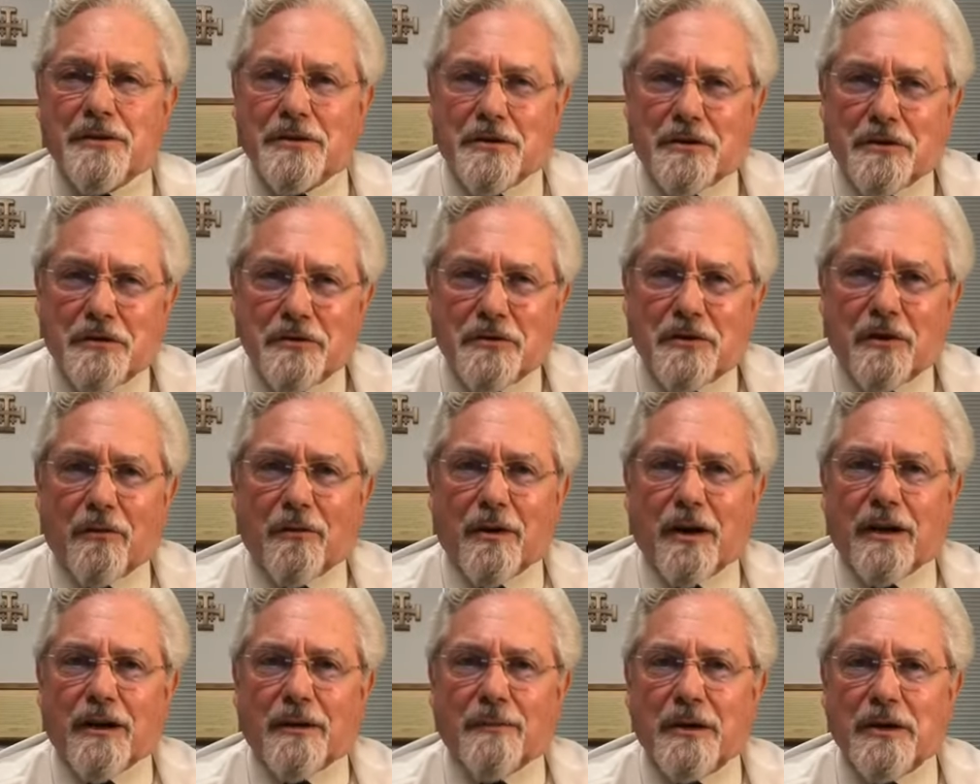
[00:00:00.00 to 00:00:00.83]
This is
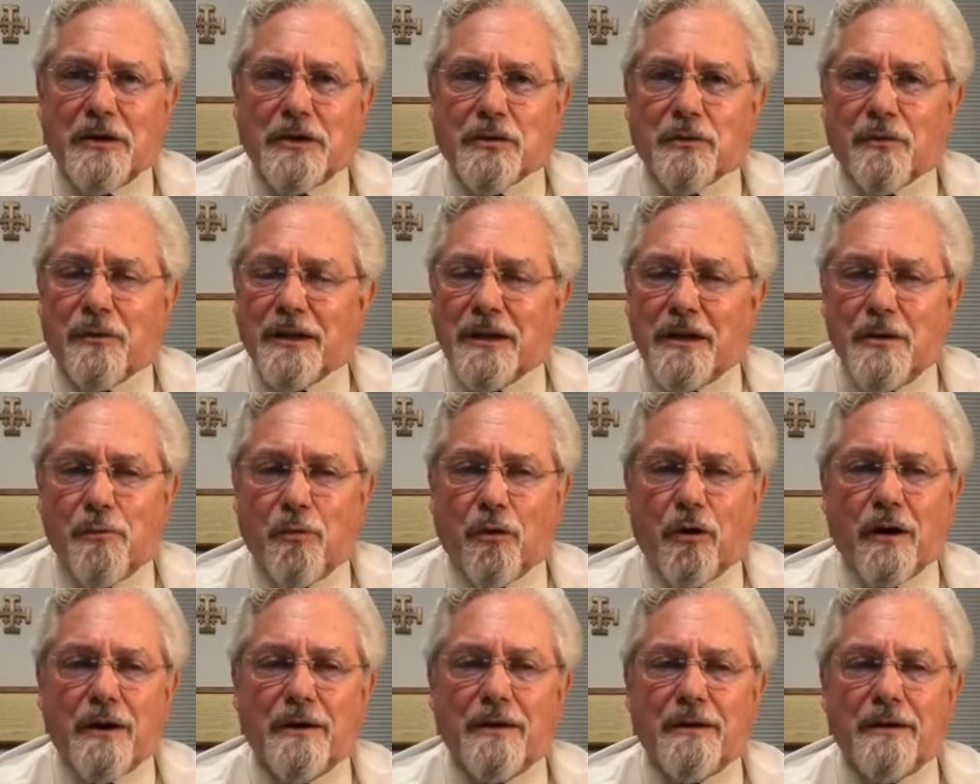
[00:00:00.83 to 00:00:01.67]
Deuteronomy
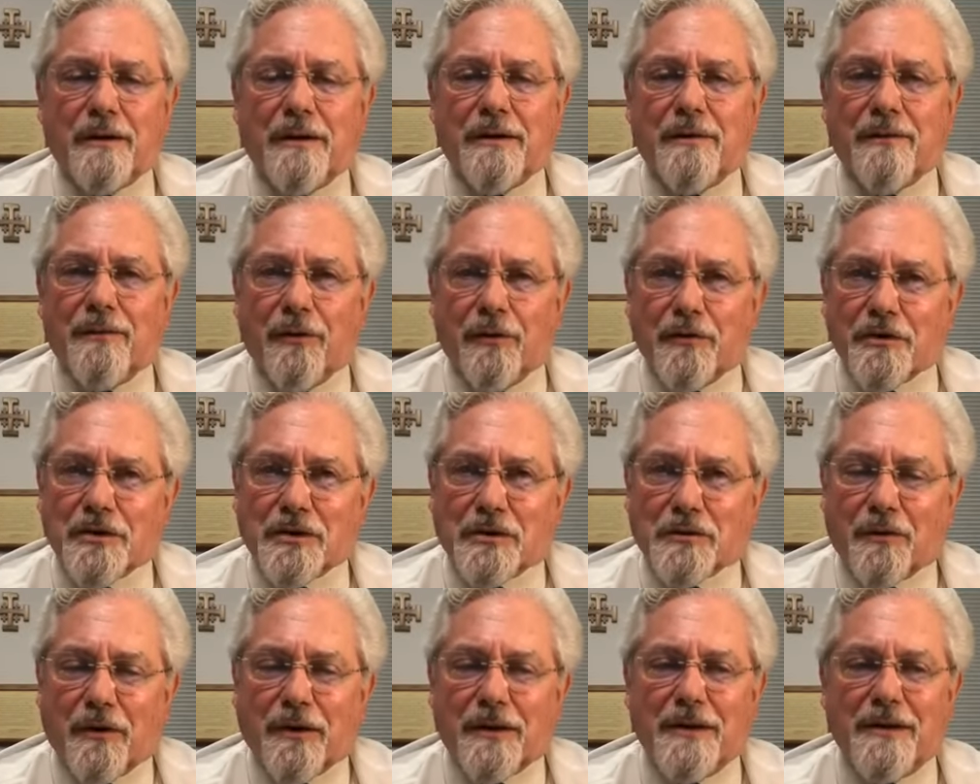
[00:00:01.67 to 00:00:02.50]
21,
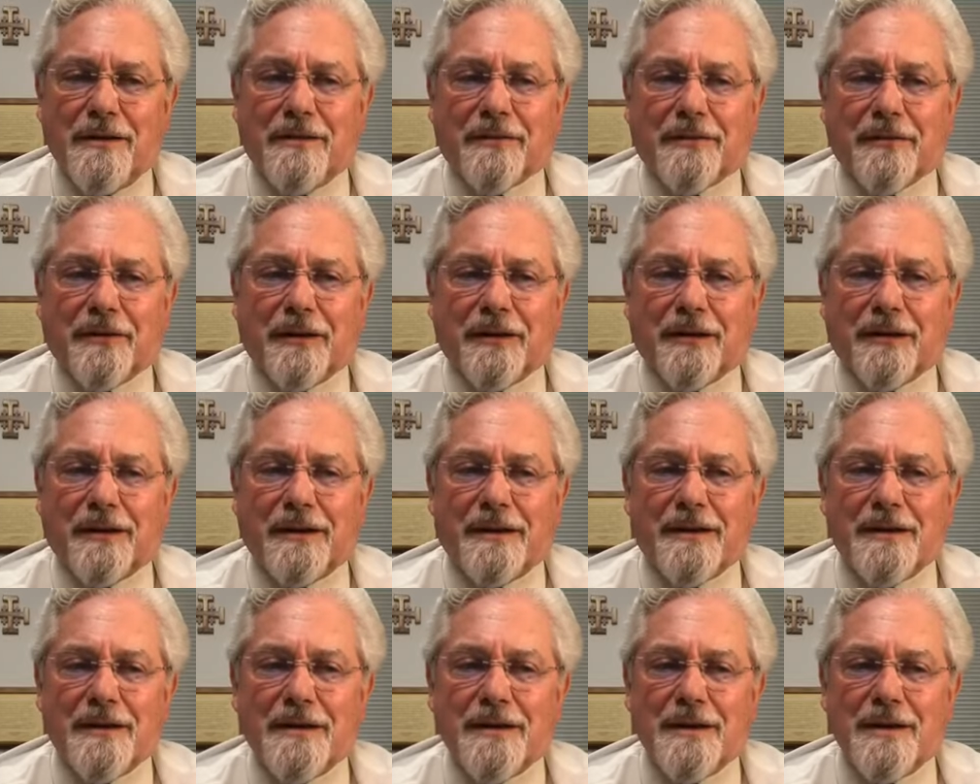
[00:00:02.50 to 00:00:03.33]
verse
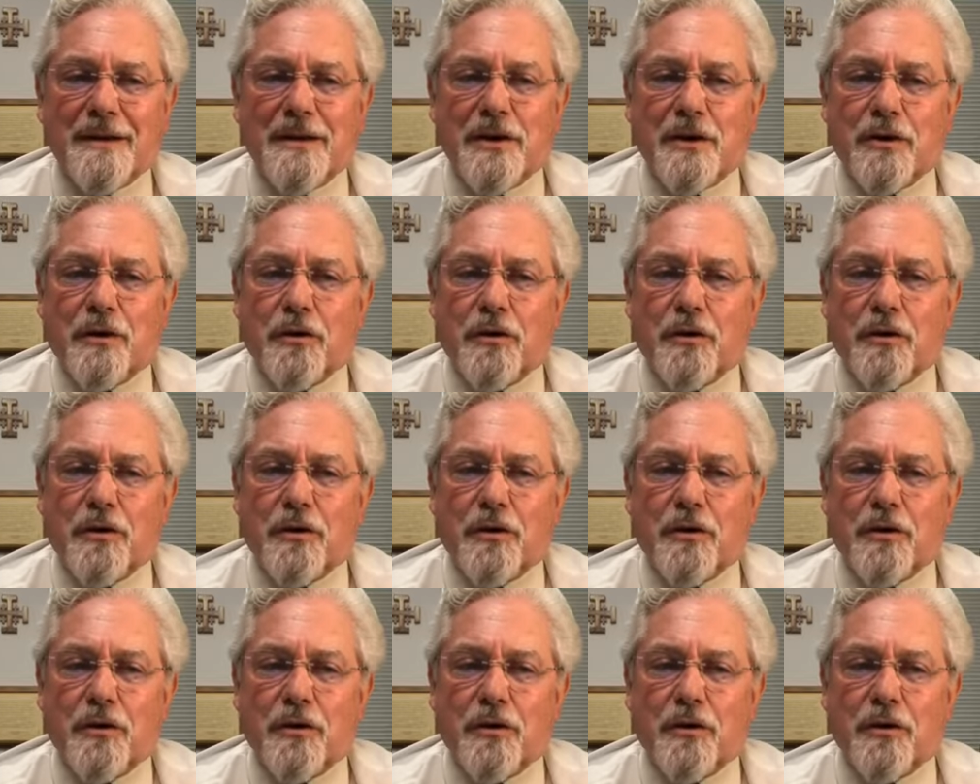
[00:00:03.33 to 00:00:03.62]
23.